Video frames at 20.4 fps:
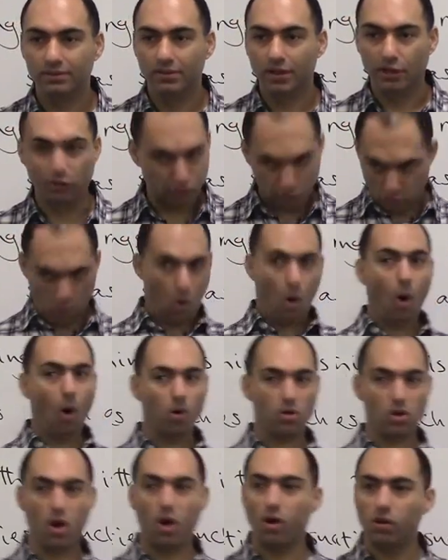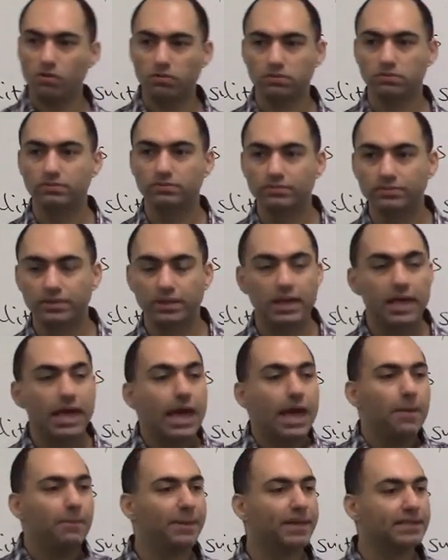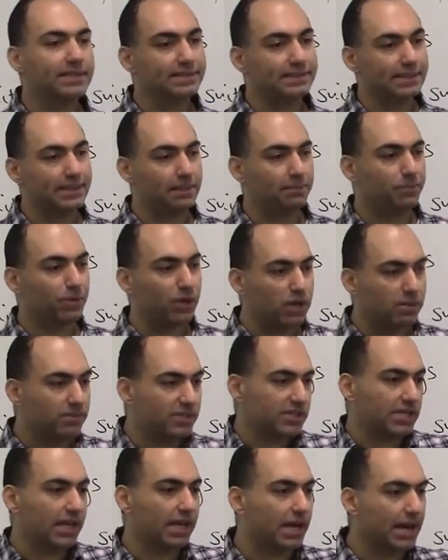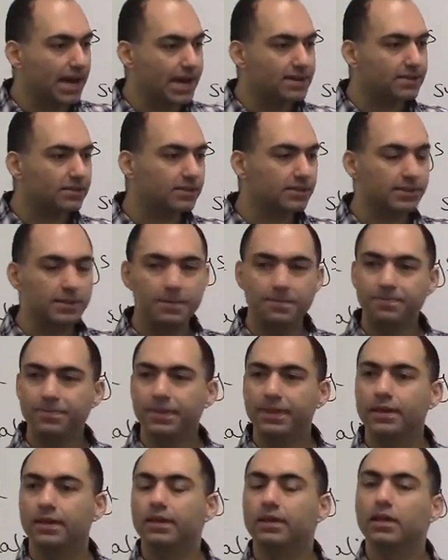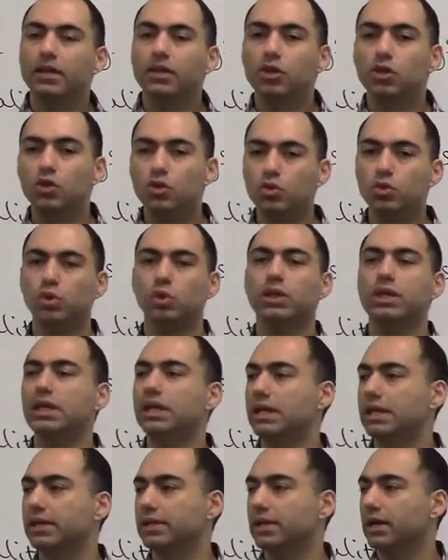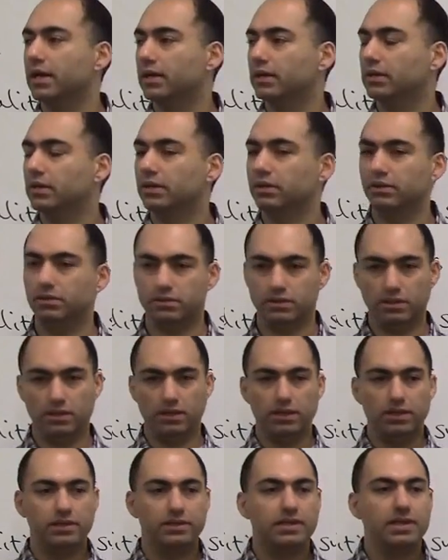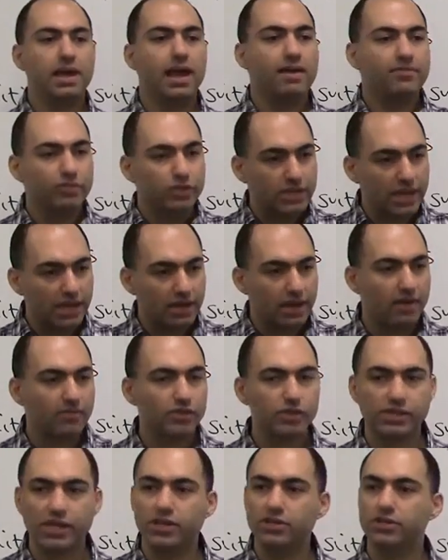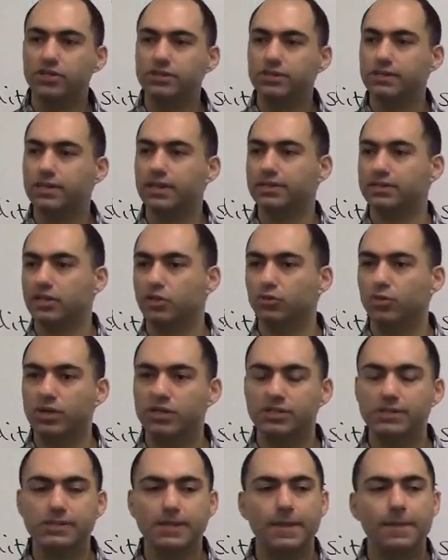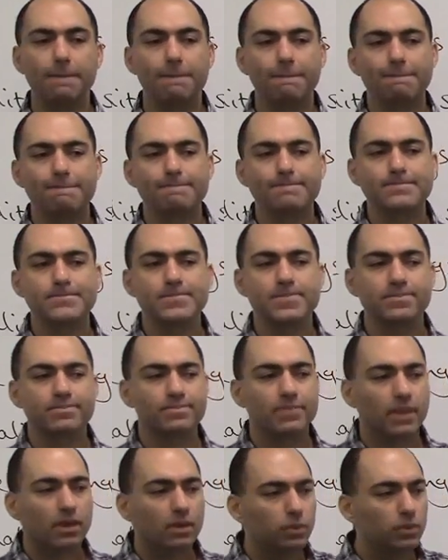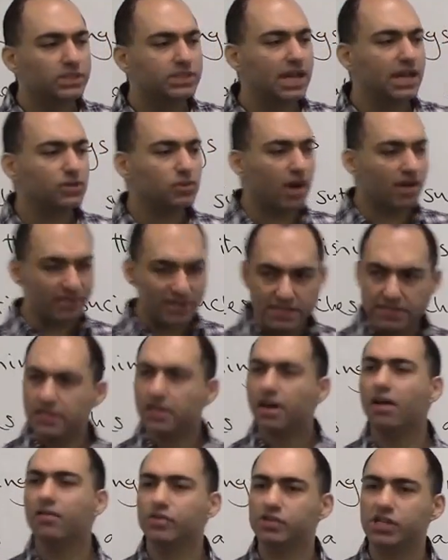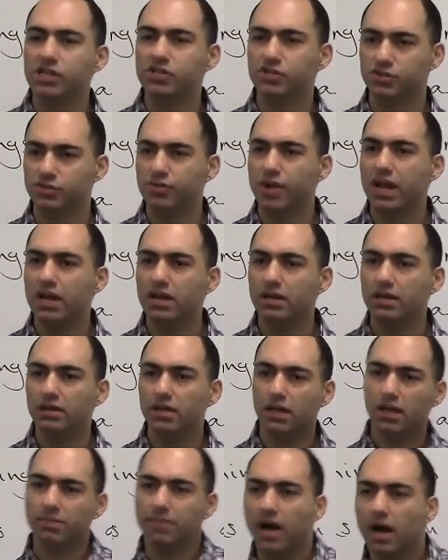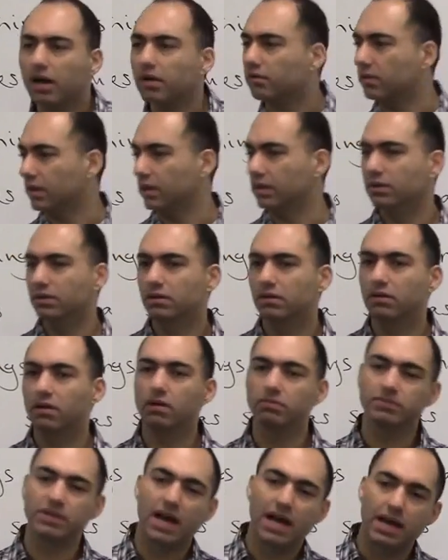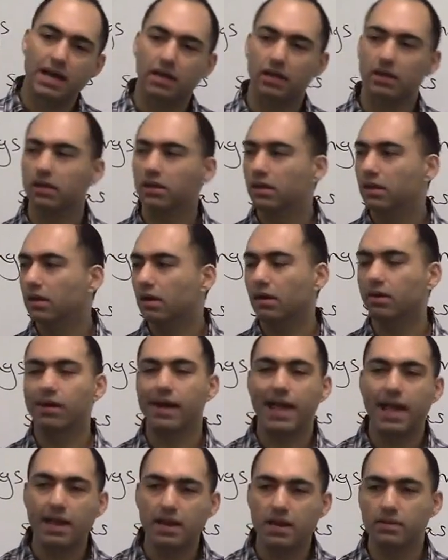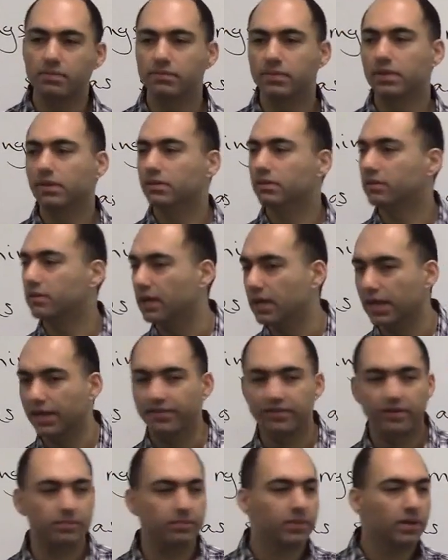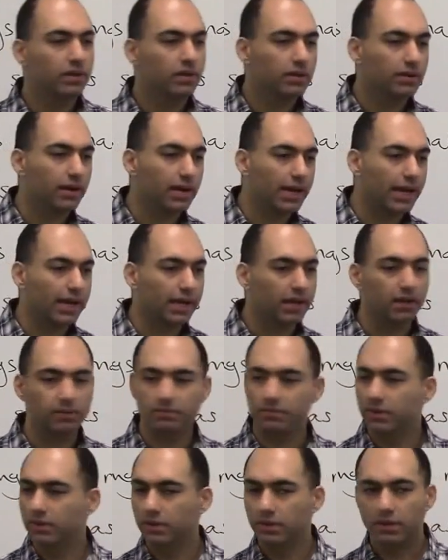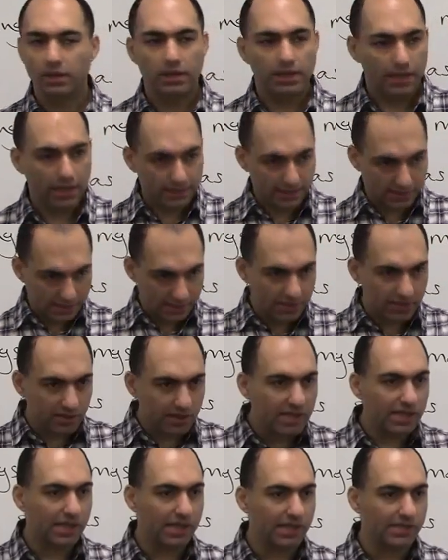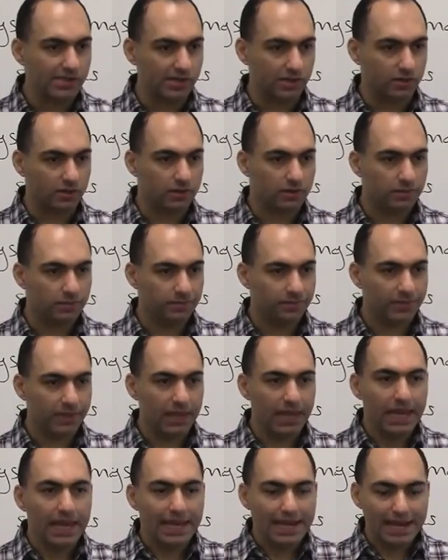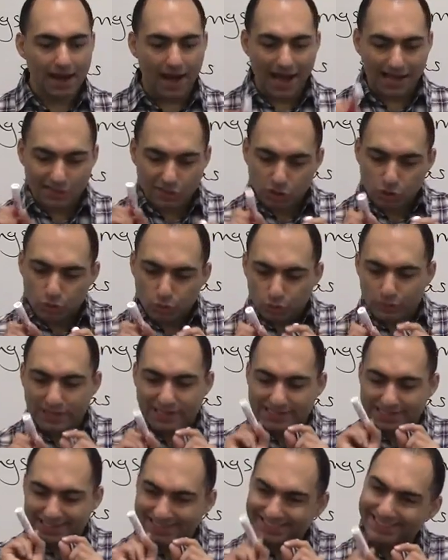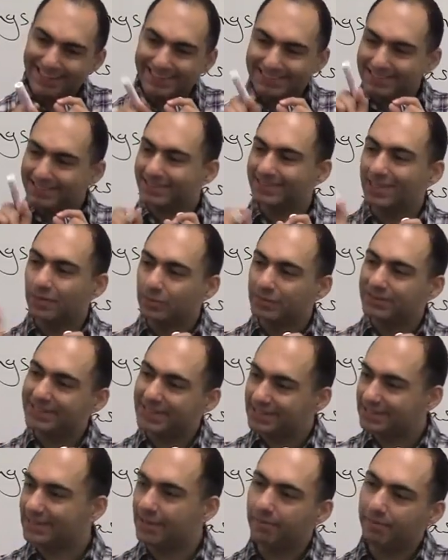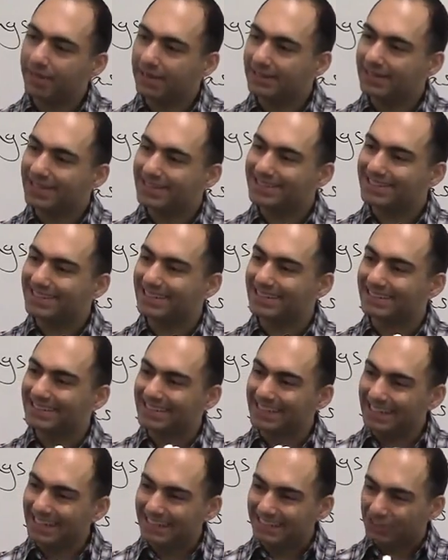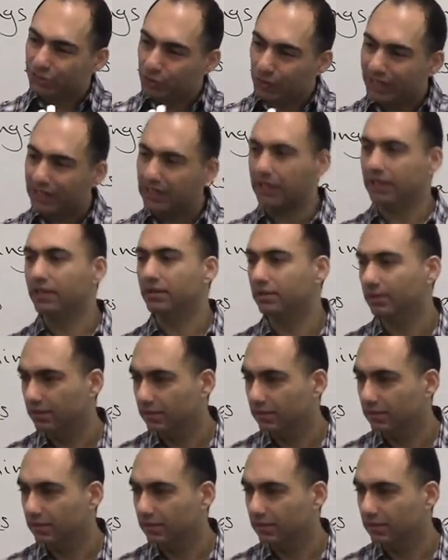I said, no, no. Because pretty much like IELTS, usually in the everyday conversations and situations, we tend to have easy conversations, right? Like I'm hungry, oh I'm dying, oh I hate him, or I love him, or I like him. These are easier. Now as soon as a sentence, someone says something that's a little tricky,